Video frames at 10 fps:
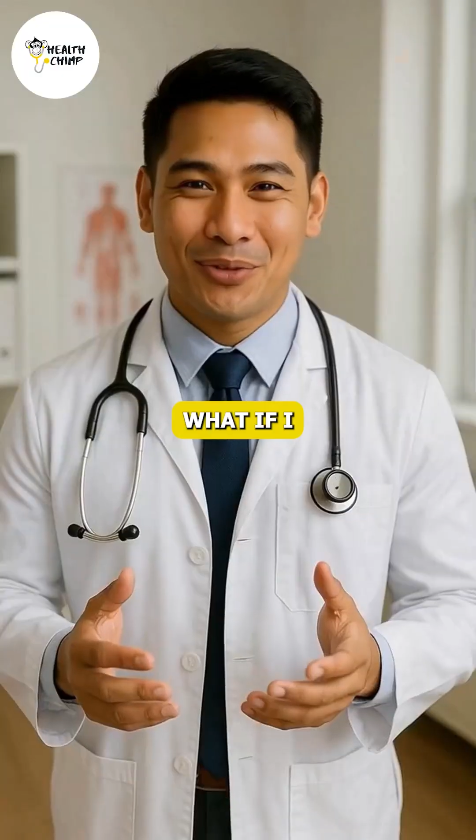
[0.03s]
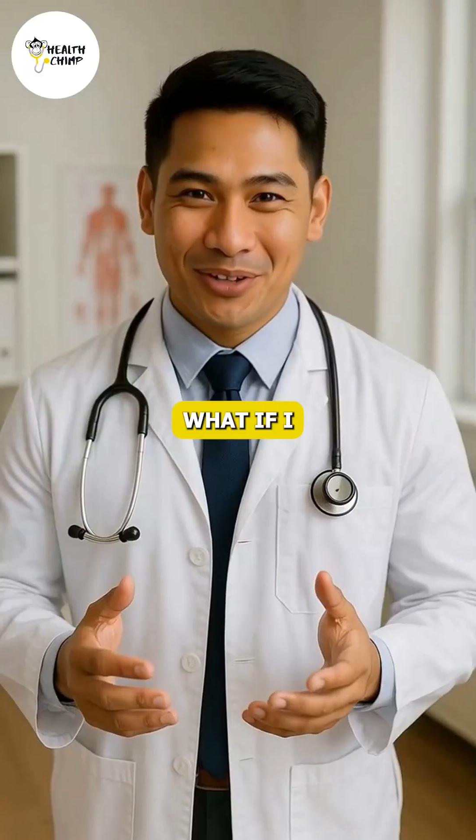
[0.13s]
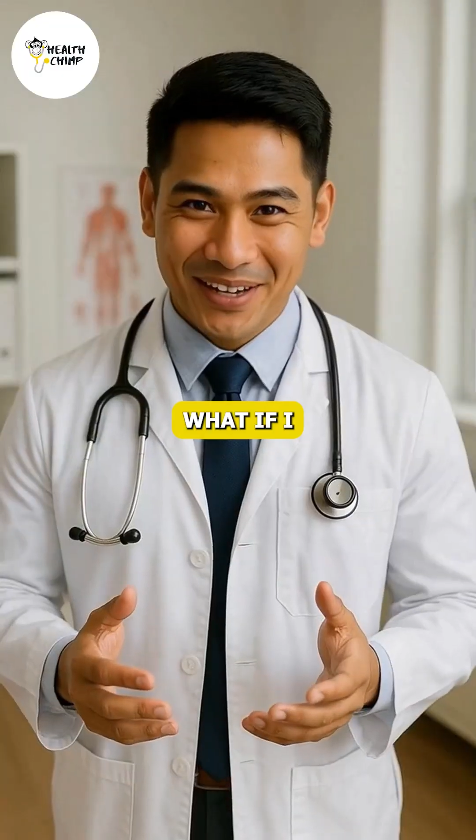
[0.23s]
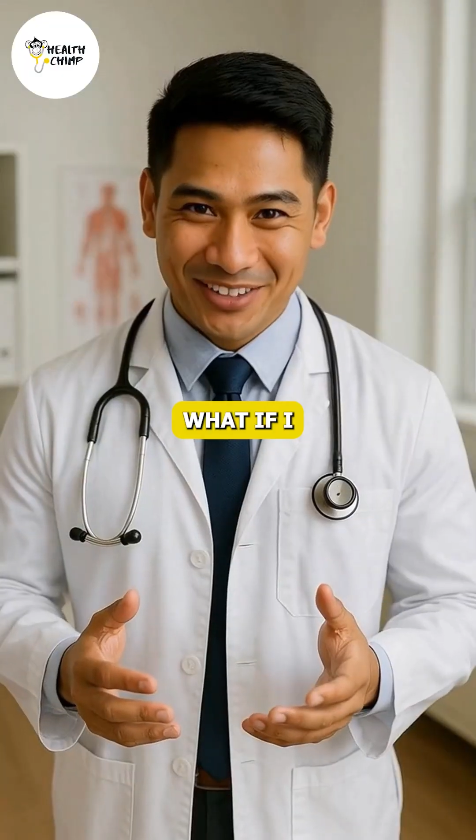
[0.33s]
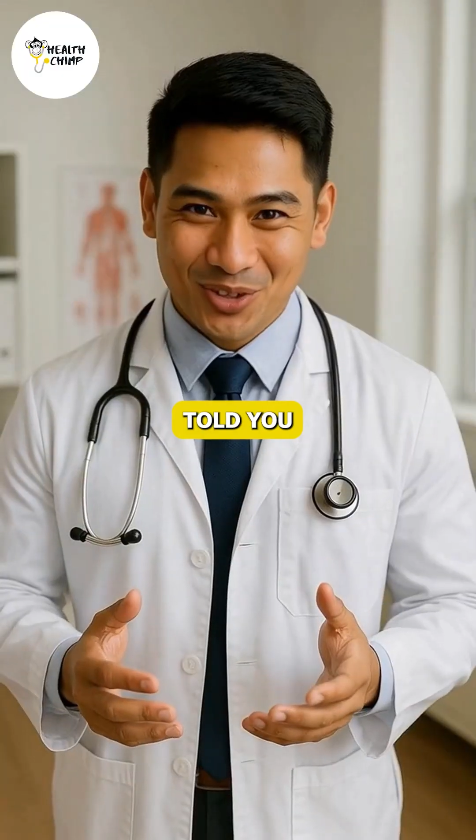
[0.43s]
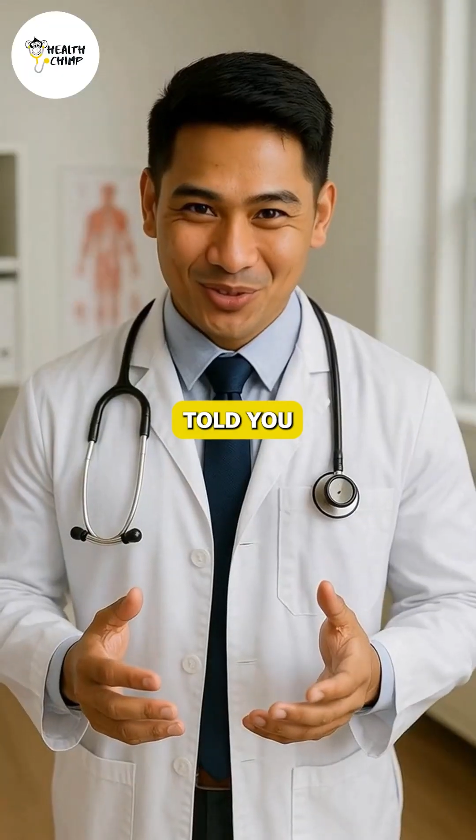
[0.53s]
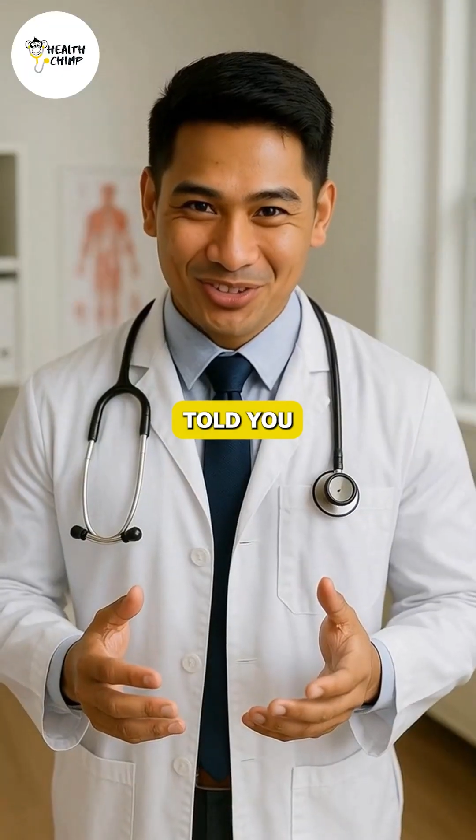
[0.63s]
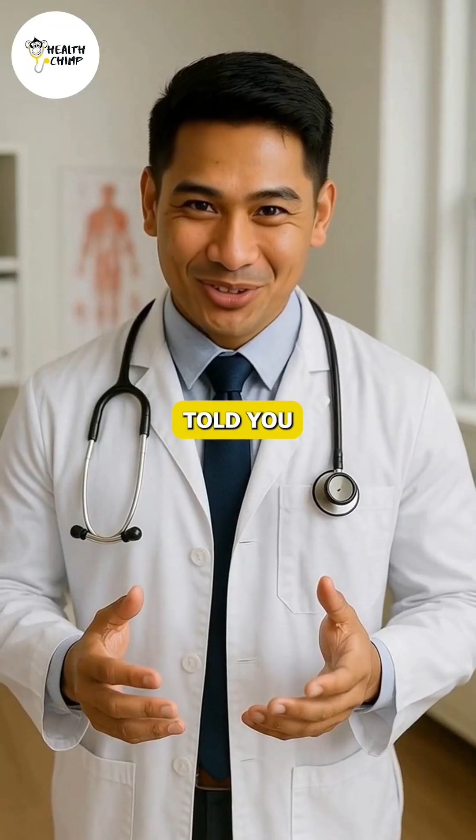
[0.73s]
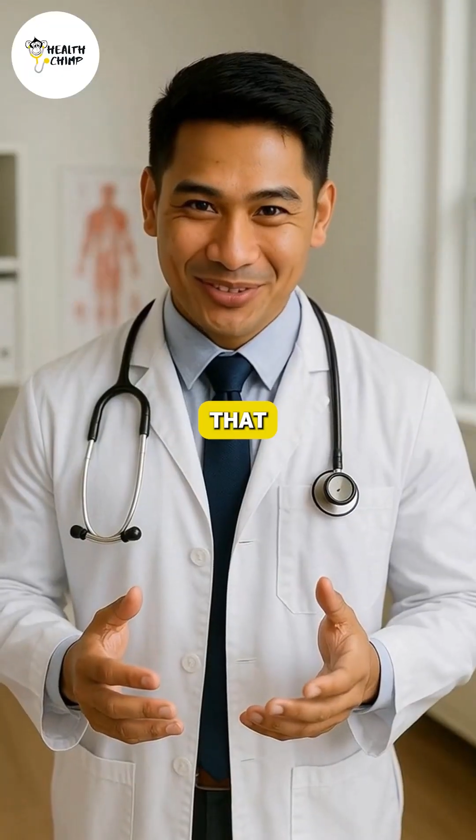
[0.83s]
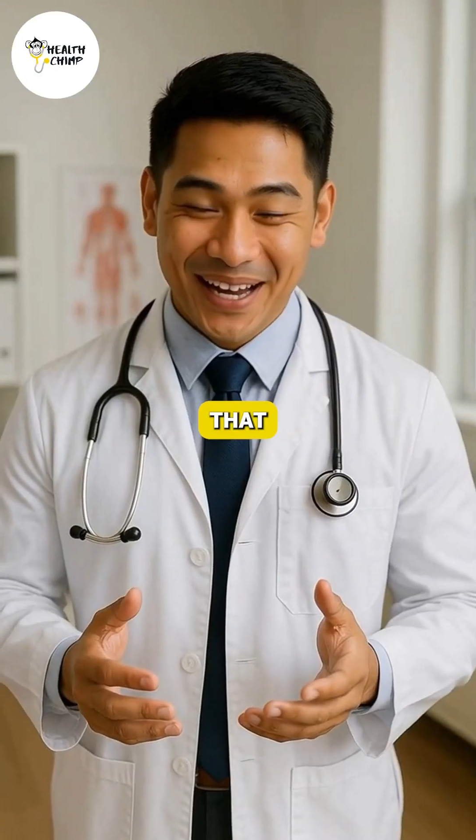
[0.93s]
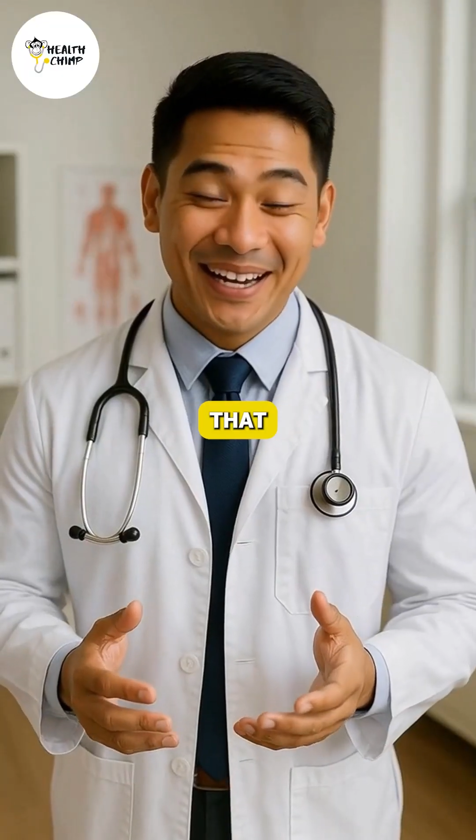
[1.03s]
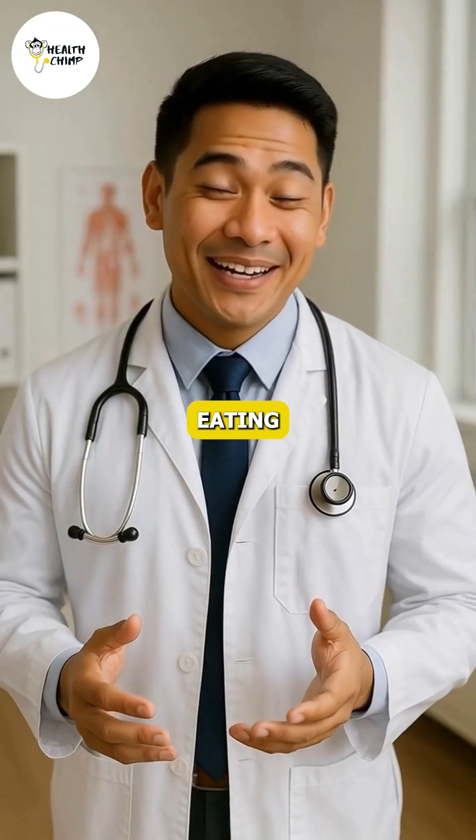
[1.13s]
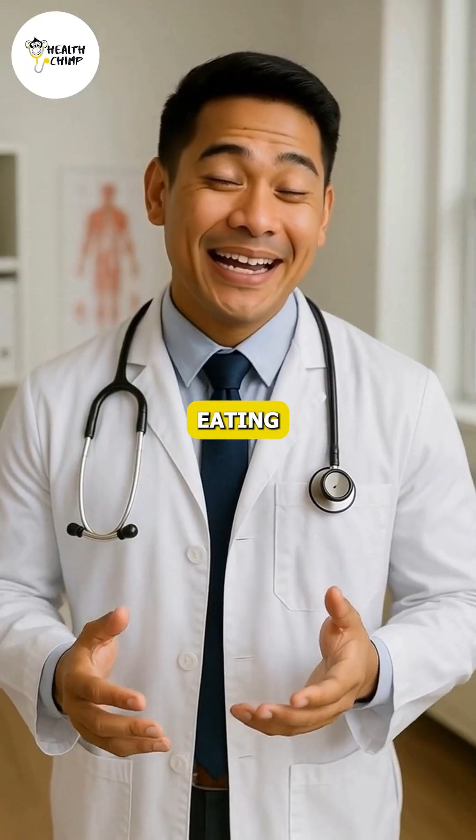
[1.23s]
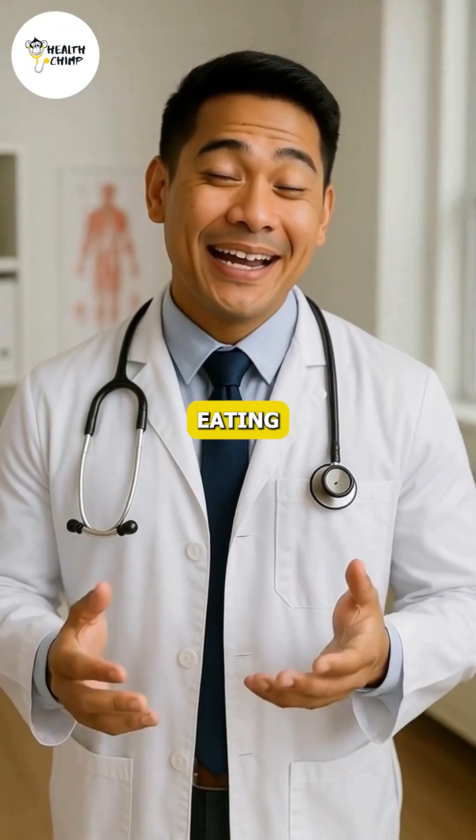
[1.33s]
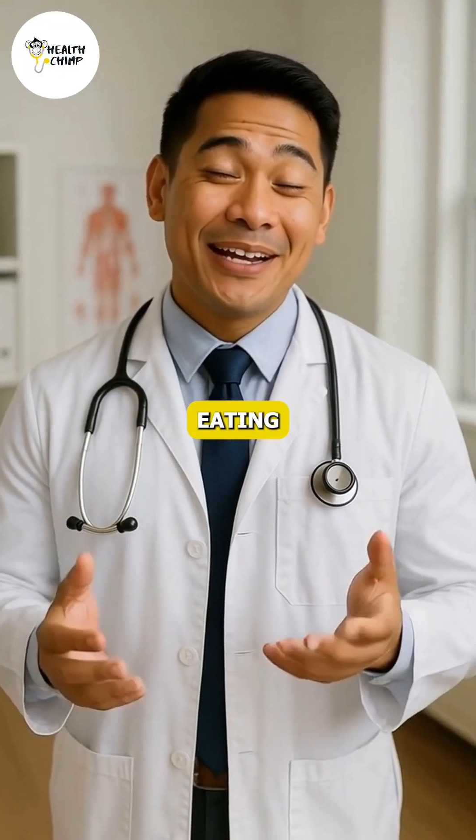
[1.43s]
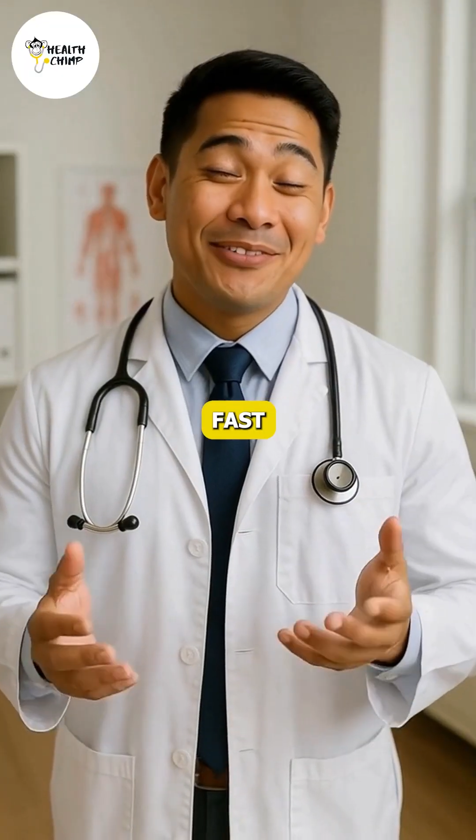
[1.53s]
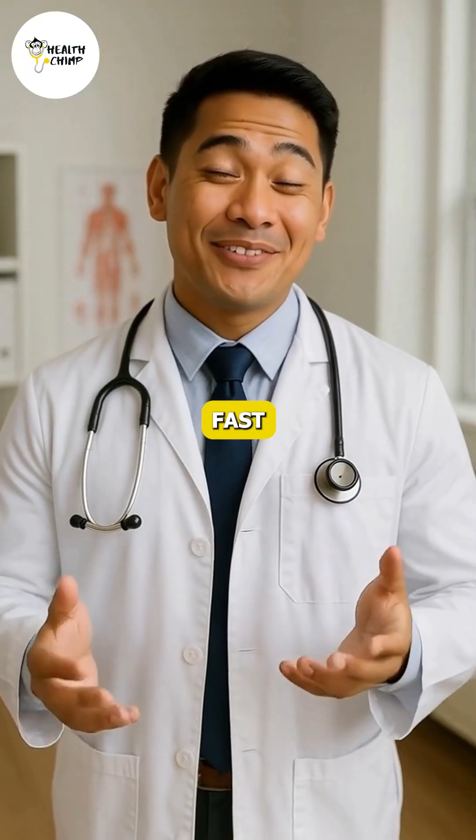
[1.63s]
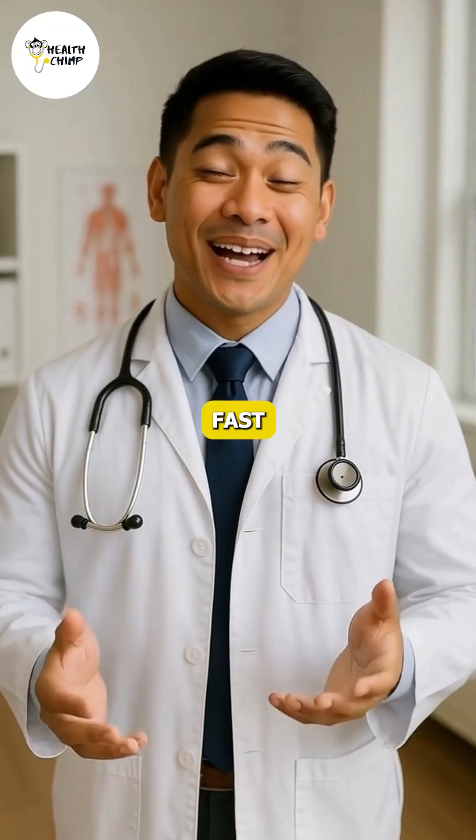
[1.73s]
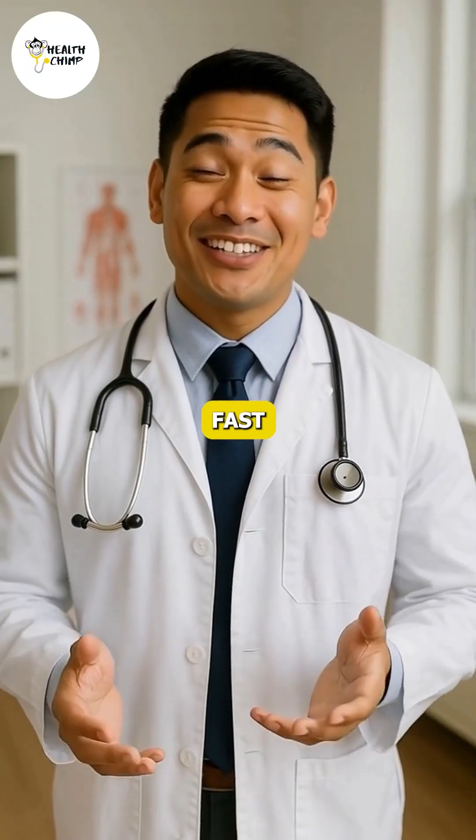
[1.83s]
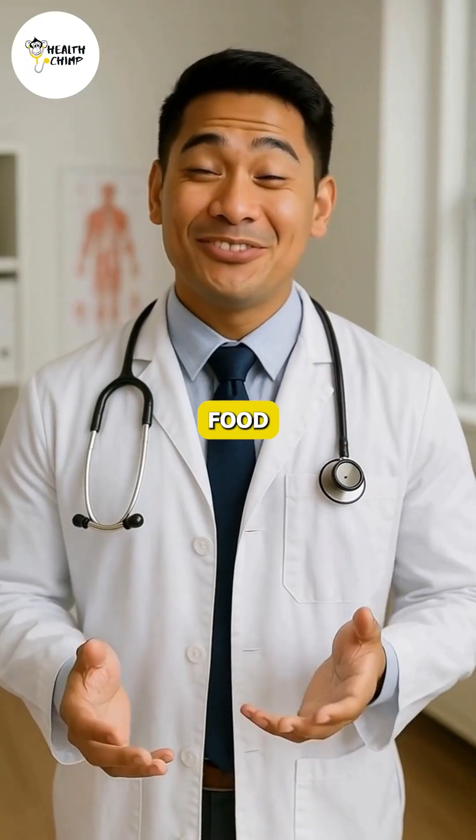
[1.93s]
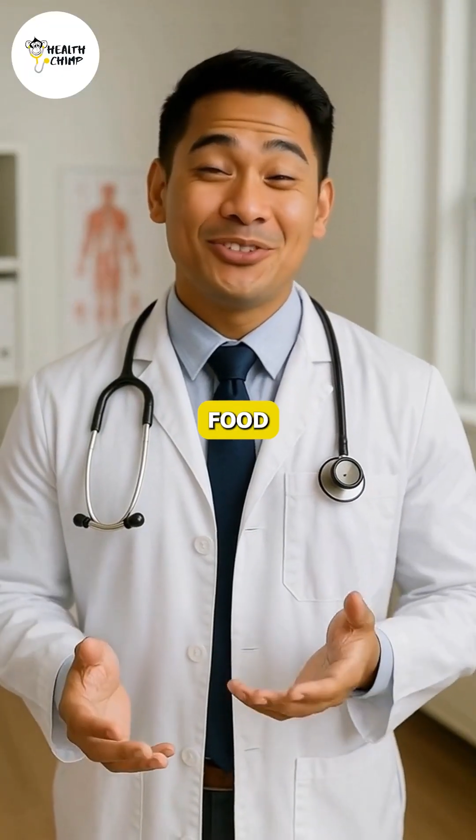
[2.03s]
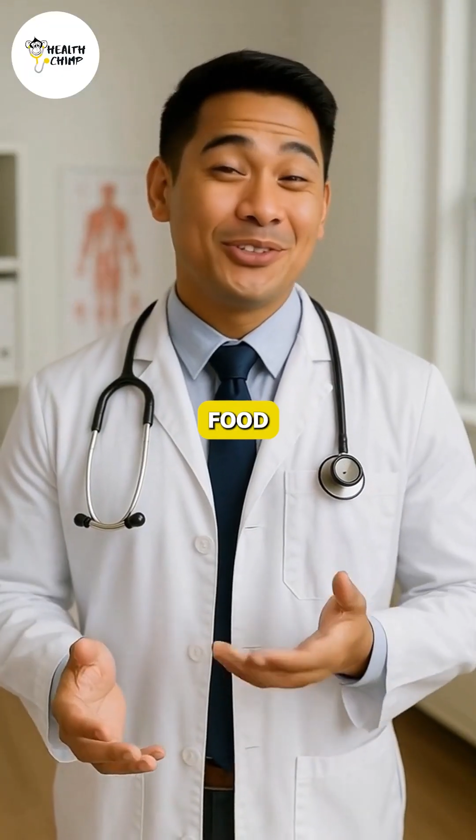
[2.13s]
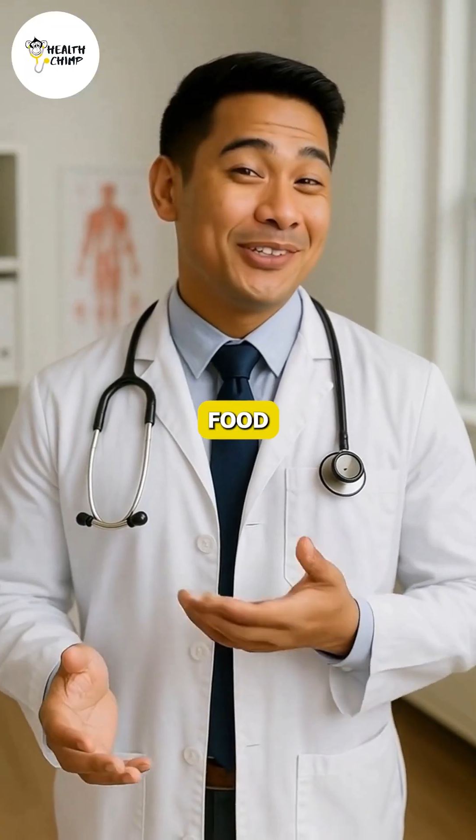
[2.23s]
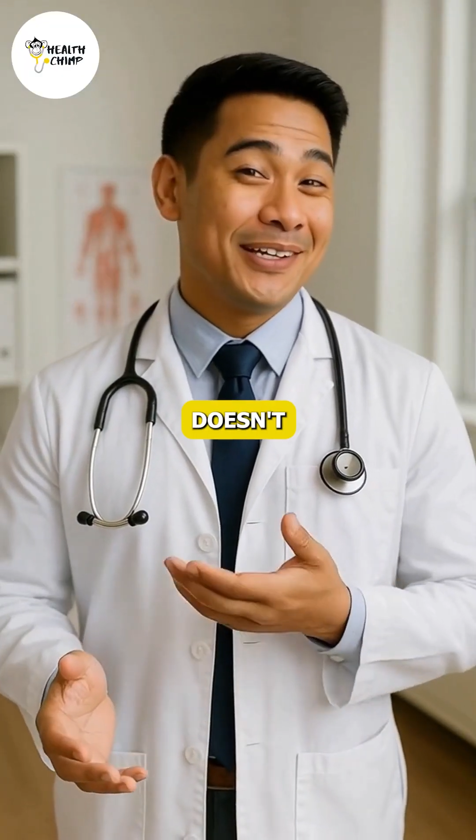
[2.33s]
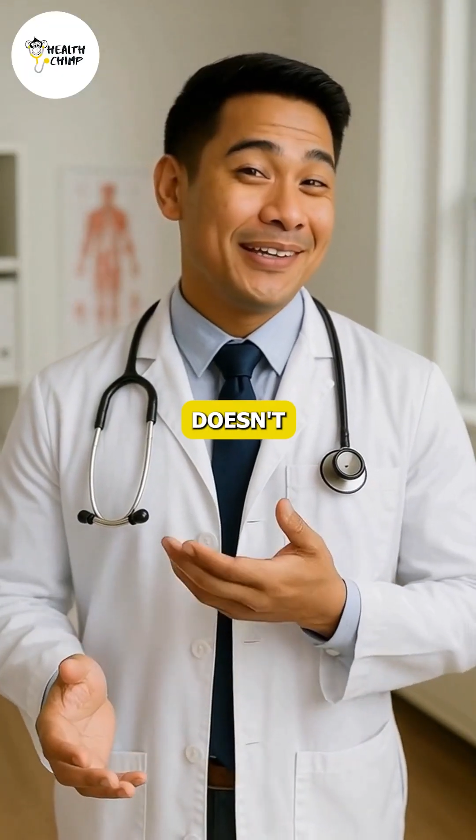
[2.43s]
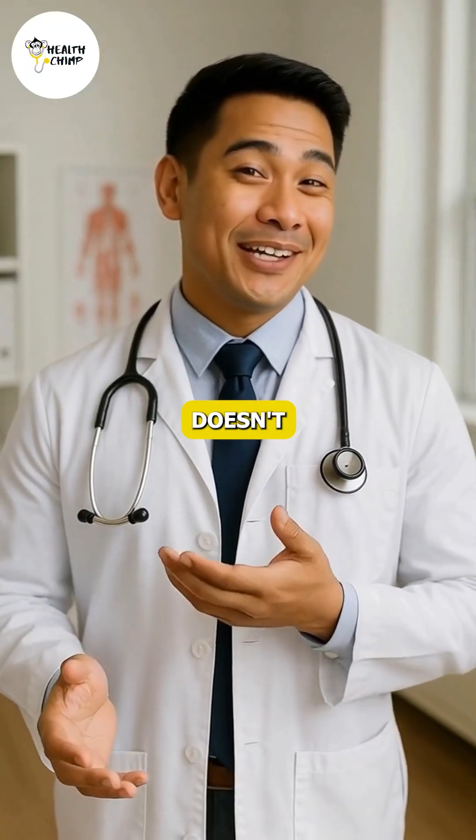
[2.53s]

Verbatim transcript: What if I told you that eating fast food